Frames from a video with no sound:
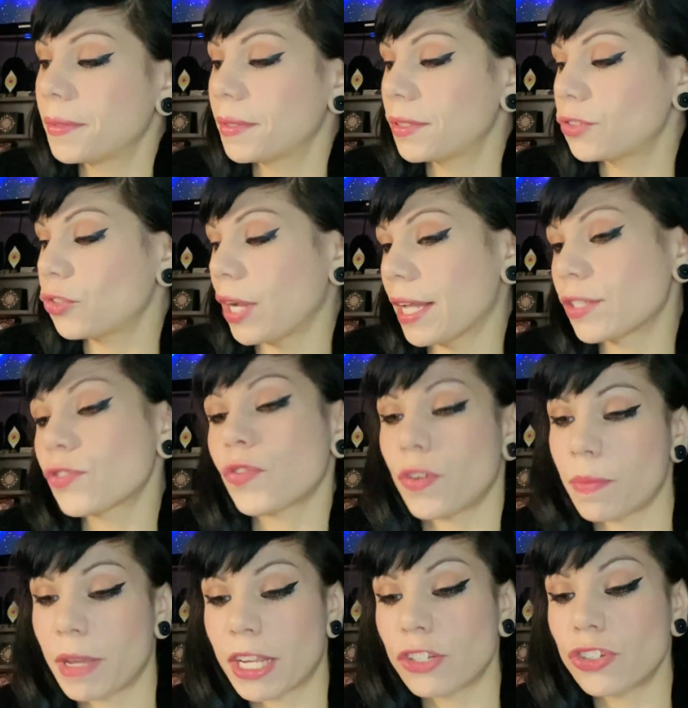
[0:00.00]

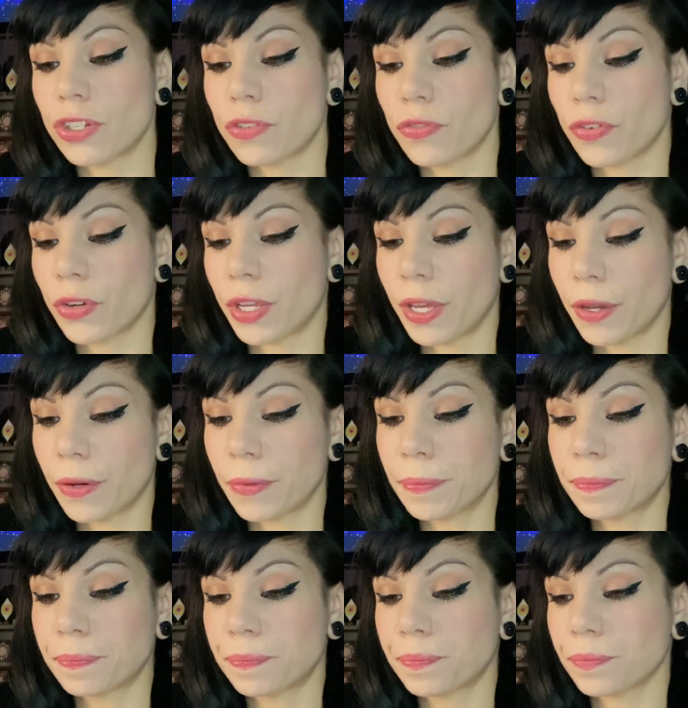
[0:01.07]
transformation for you.
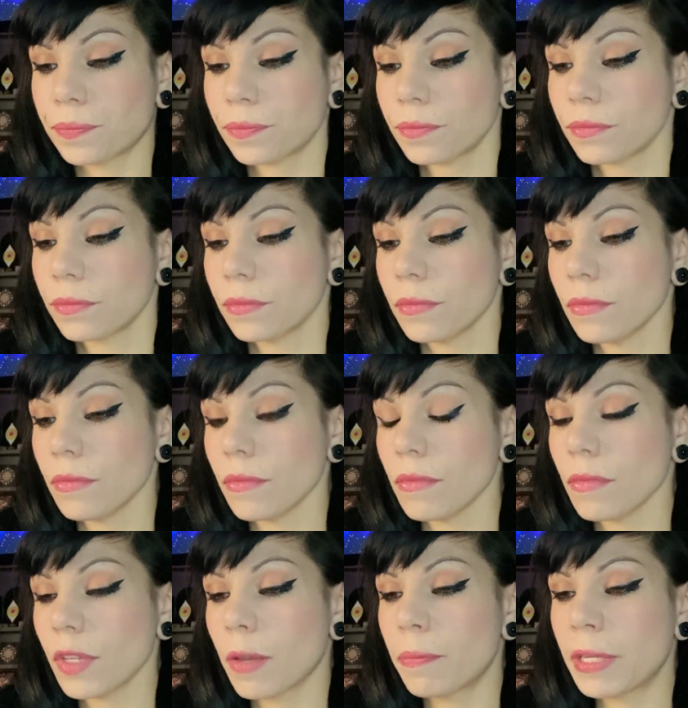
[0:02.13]

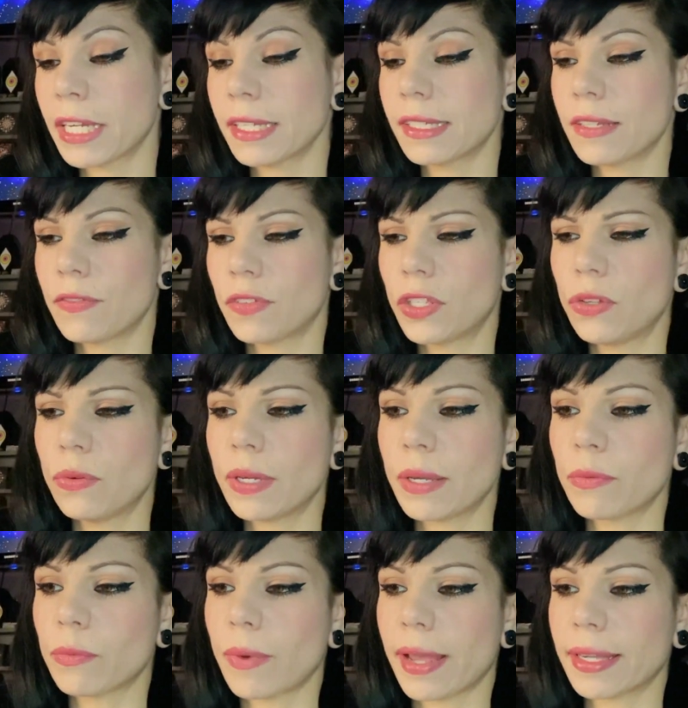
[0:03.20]
Because if you
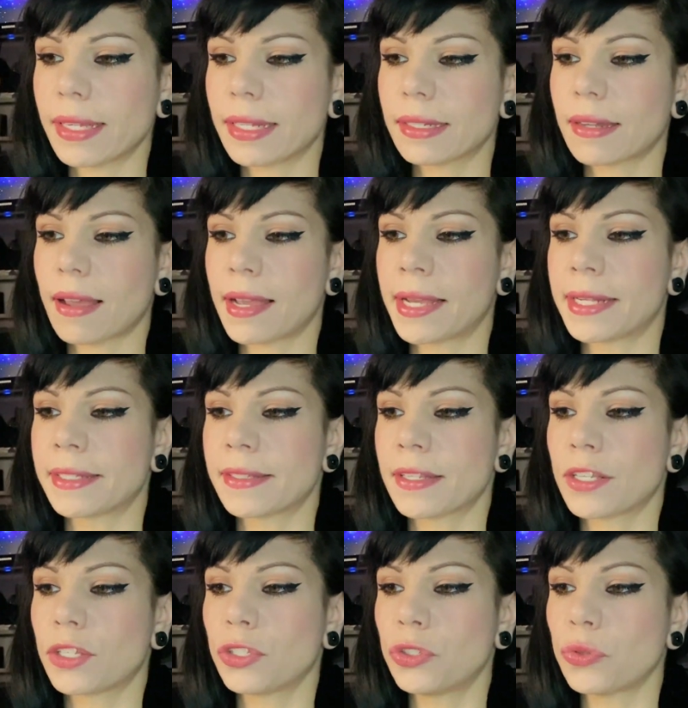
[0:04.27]
can recognize
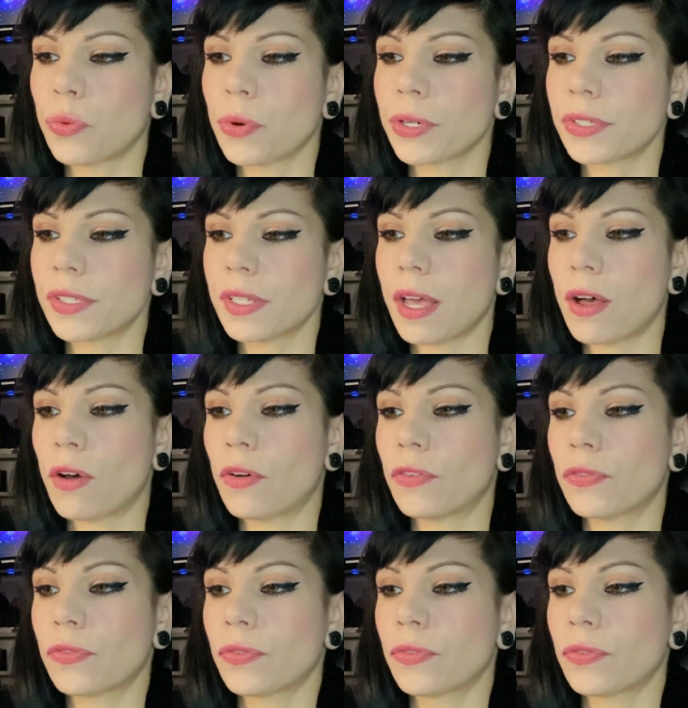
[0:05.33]
yourself